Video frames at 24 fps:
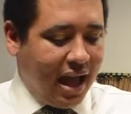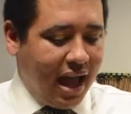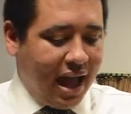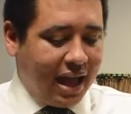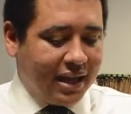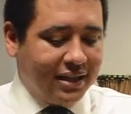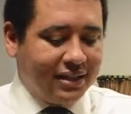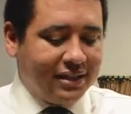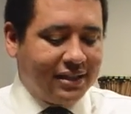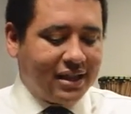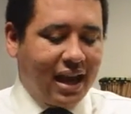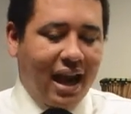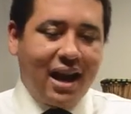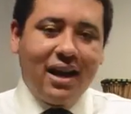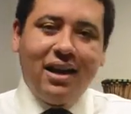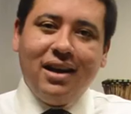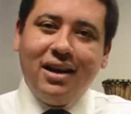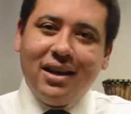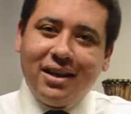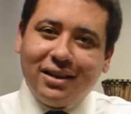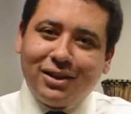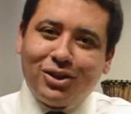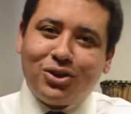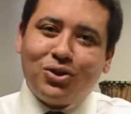and I
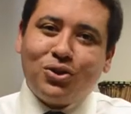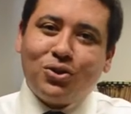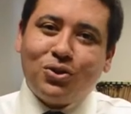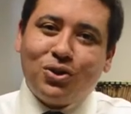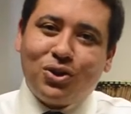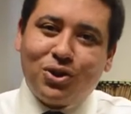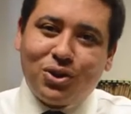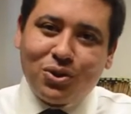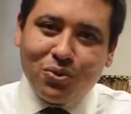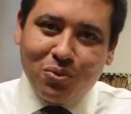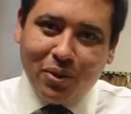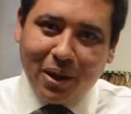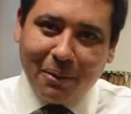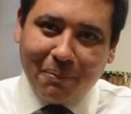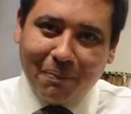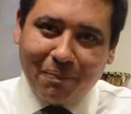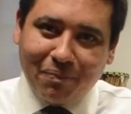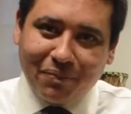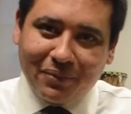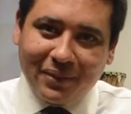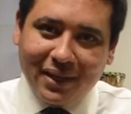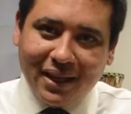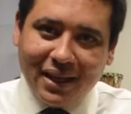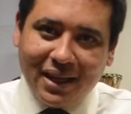learned to
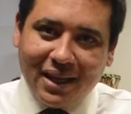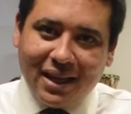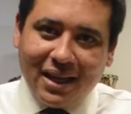swim.